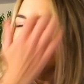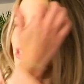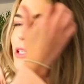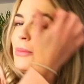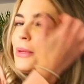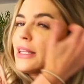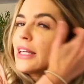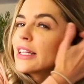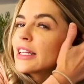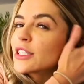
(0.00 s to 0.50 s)
tried to
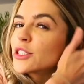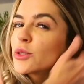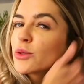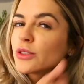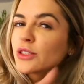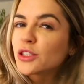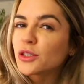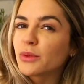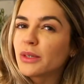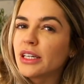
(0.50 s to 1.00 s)
make that like
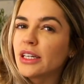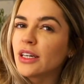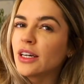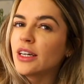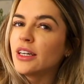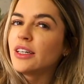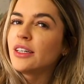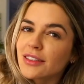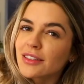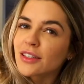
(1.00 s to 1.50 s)
short and sweet,
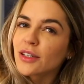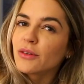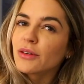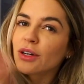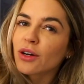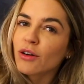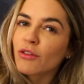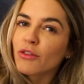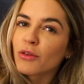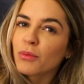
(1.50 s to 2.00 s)
not
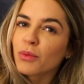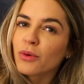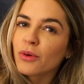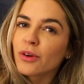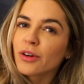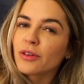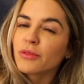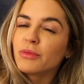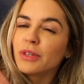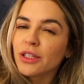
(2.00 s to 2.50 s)
going
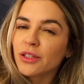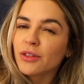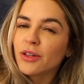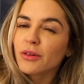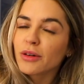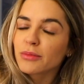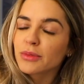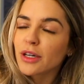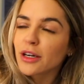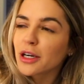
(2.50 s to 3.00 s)
overboard when you
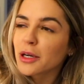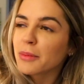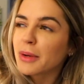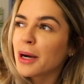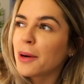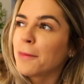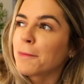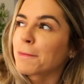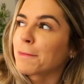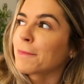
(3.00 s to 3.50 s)
know what I'm talking
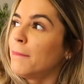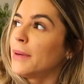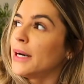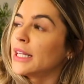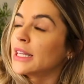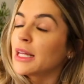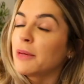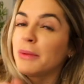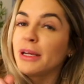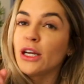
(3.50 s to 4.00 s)
about.
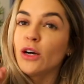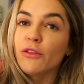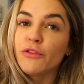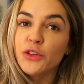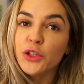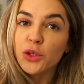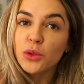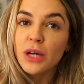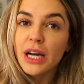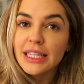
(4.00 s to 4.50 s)
But let me know if
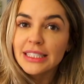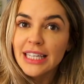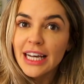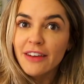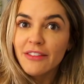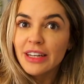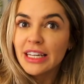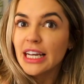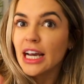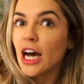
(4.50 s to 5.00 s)
you guys
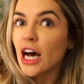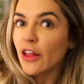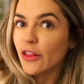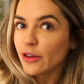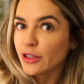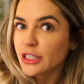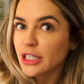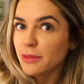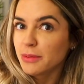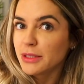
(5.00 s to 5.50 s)
have any
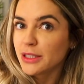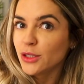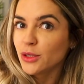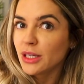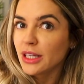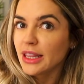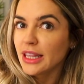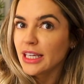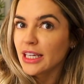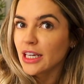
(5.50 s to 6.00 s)
other tips that you
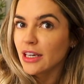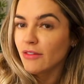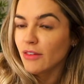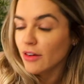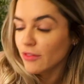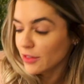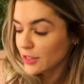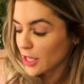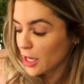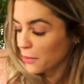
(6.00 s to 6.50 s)
can think of
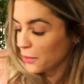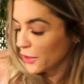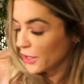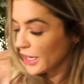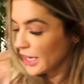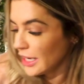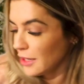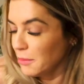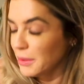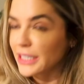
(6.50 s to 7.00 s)
off the top of your
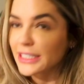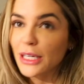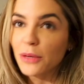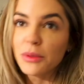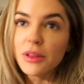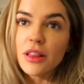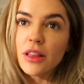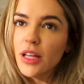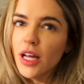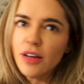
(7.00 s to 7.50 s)
head, because I
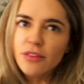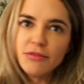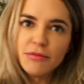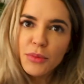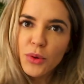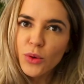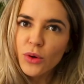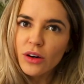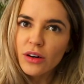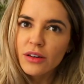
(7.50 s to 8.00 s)
would love
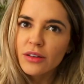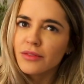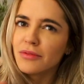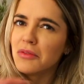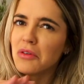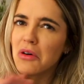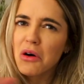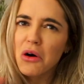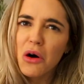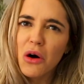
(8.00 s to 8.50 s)
more.
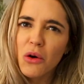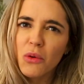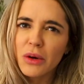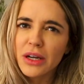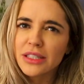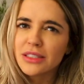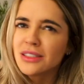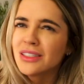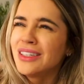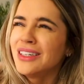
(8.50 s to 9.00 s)

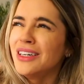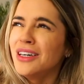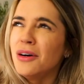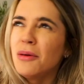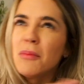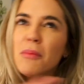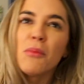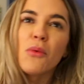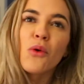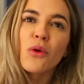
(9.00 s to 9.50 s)
Always.
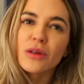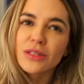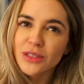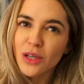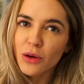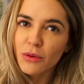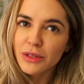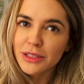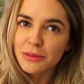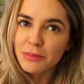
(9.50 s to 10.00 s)
More is
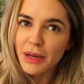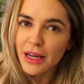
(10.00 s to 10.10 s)
always